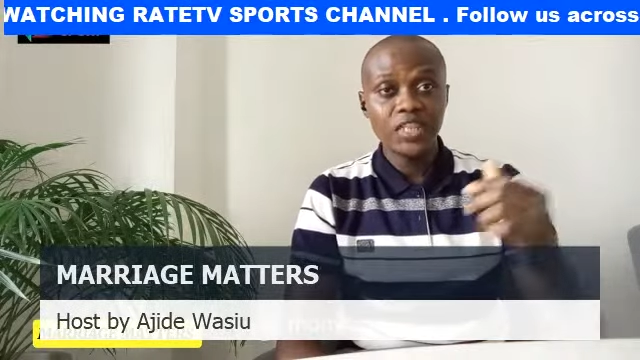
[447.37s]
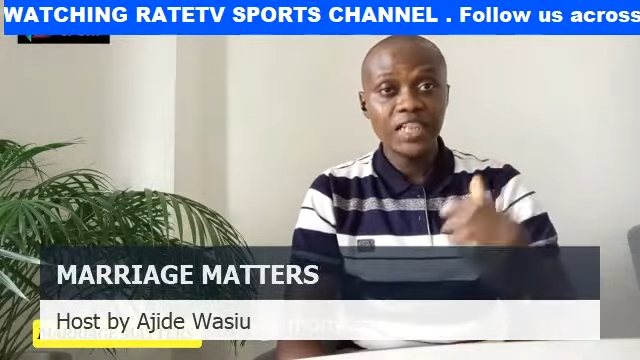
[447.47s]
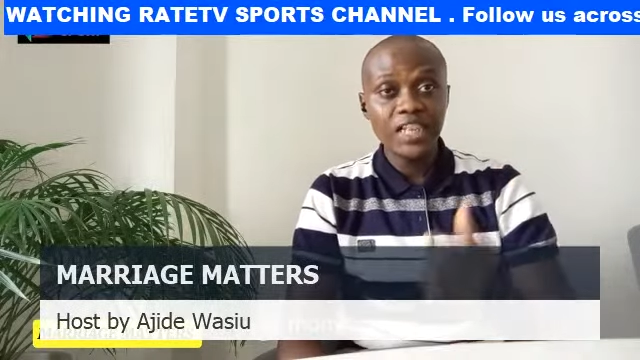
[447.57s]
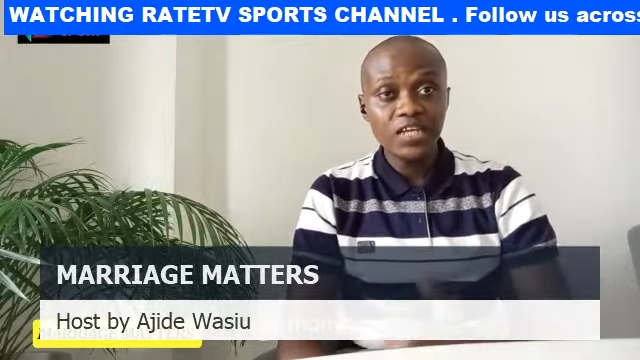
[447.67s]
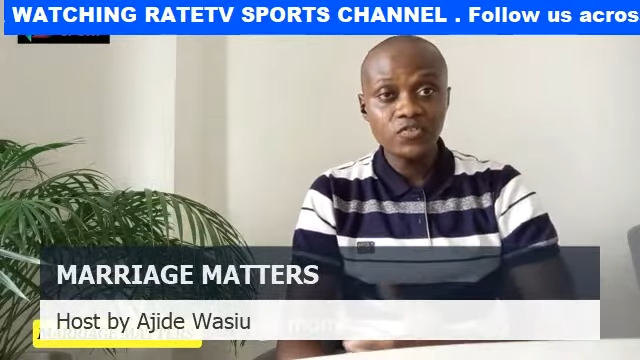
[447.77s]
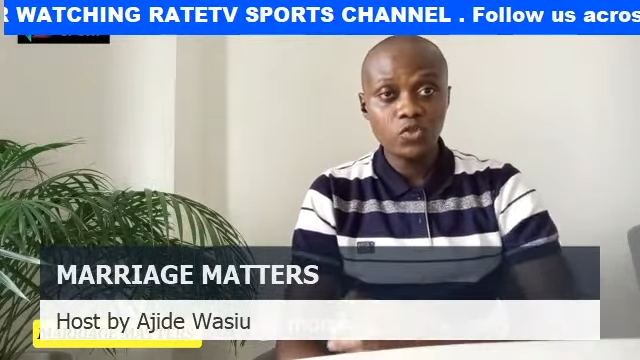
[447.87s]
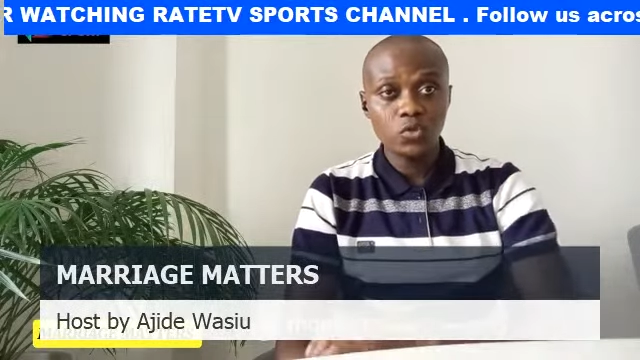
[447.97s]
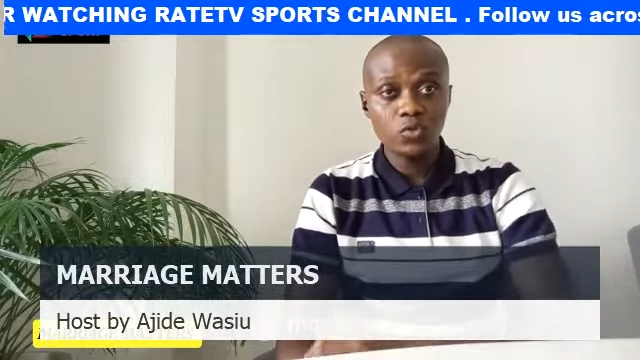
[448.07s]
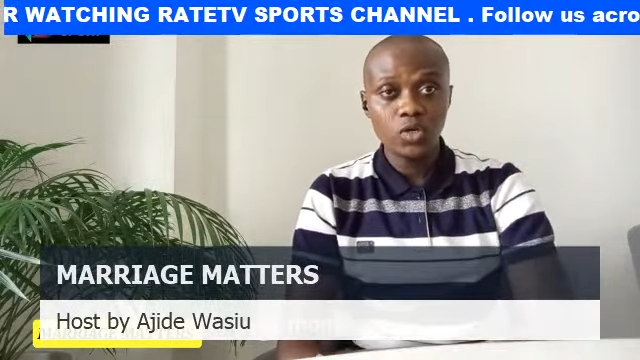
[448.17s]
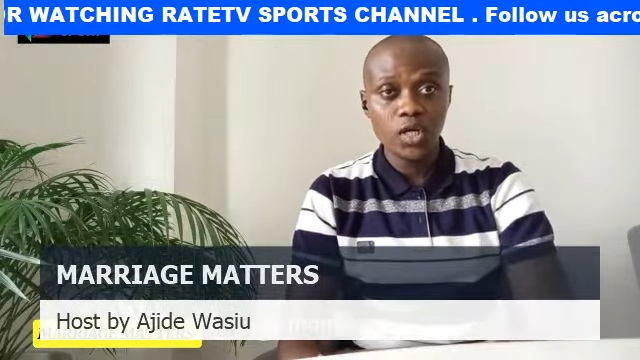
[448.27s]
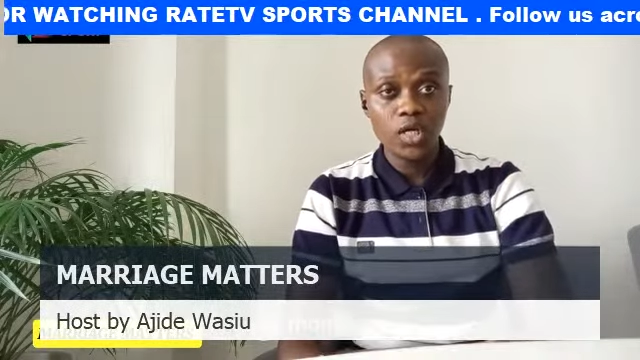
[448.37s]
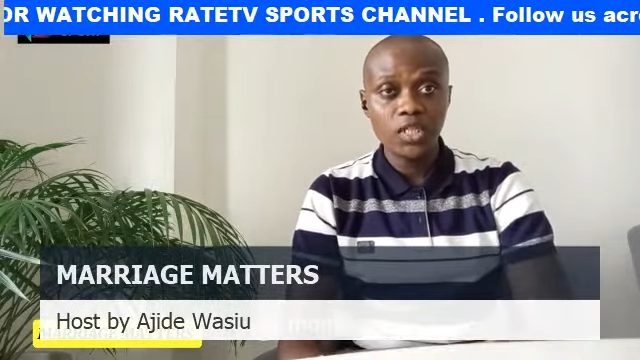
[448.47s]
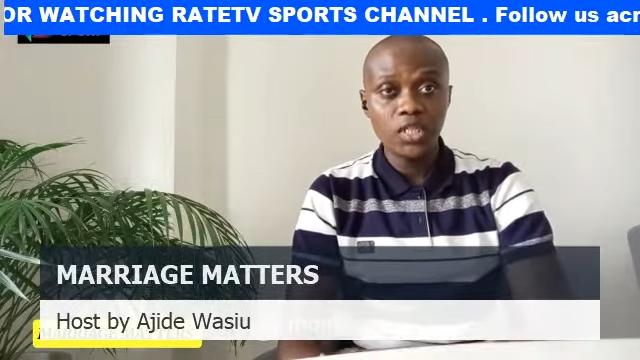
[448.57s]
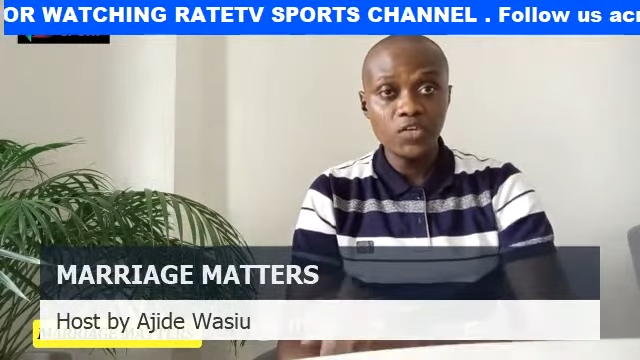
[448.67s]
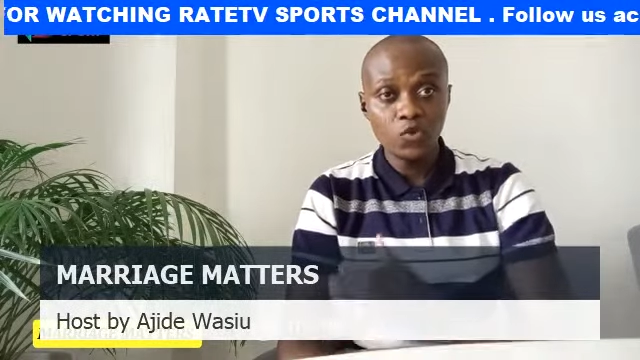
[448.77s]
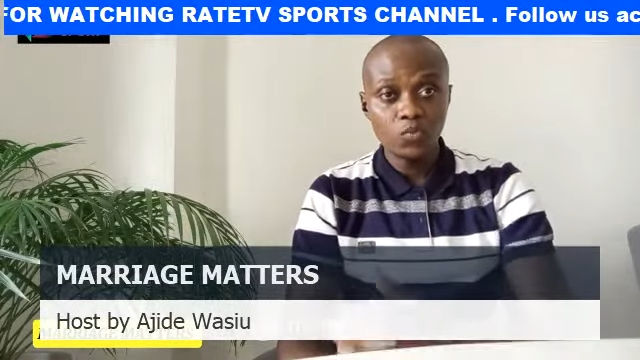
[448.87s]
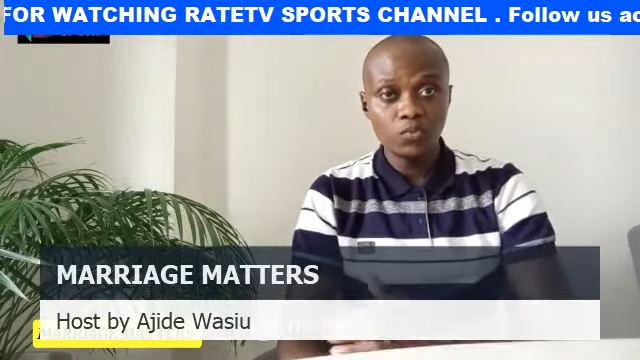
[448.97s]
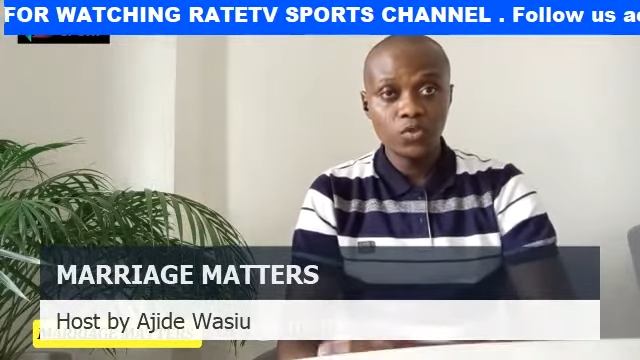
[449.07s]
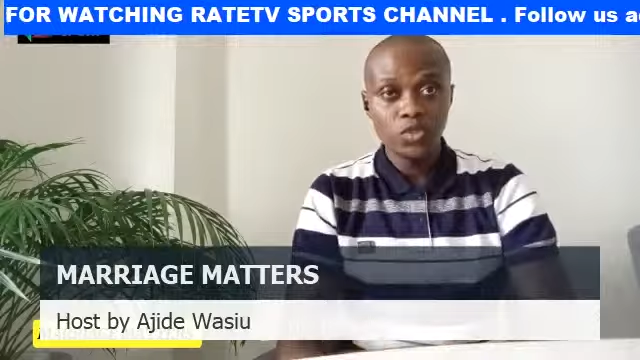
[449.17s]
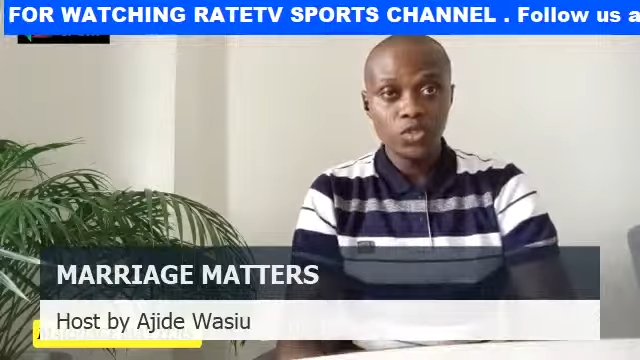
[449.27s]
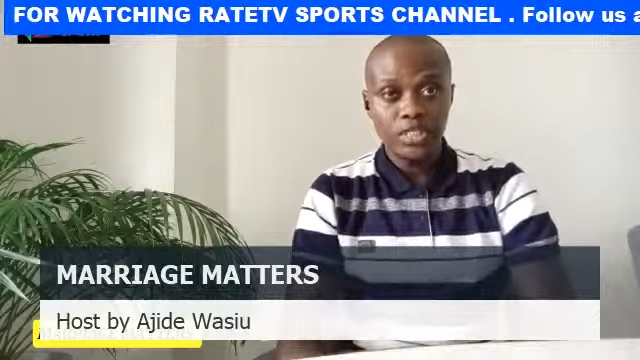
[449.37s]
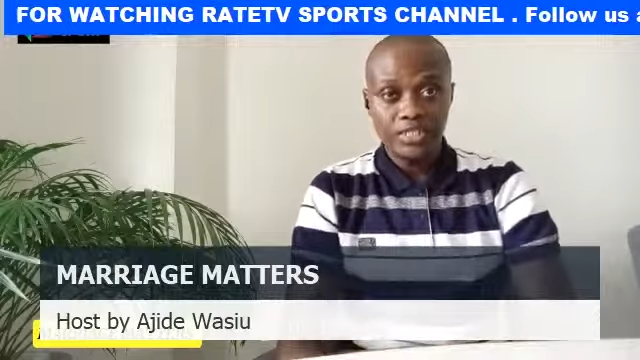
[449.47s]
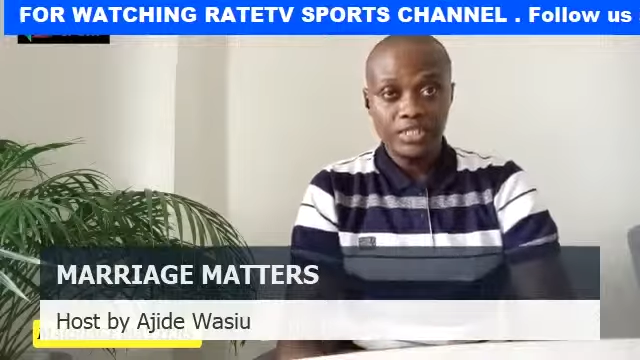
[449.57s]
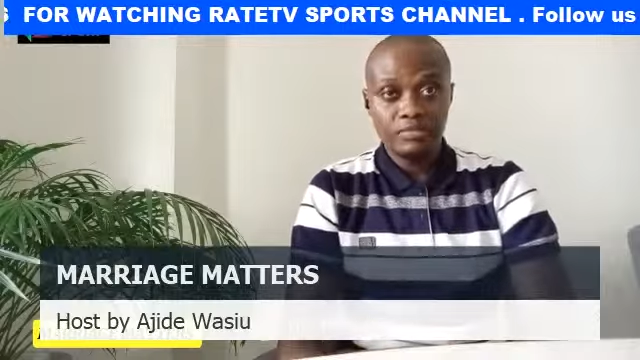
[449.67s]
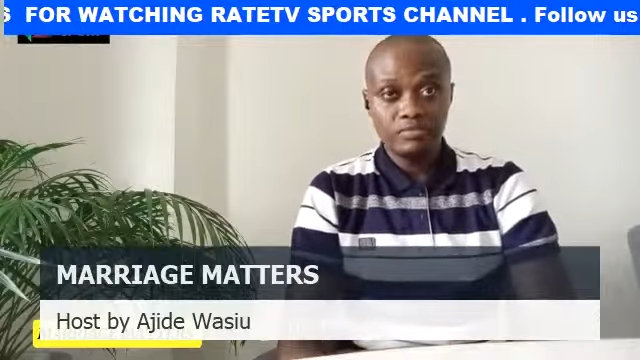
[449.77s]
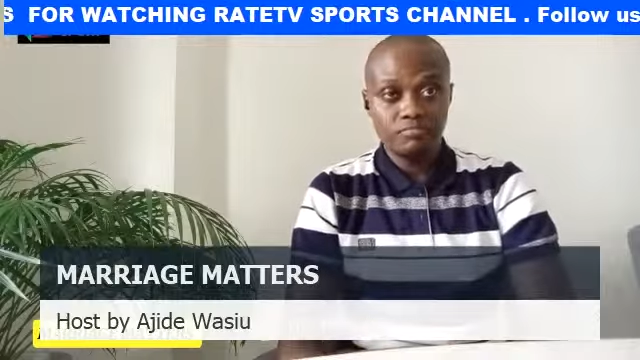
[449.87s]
left leave home, let's say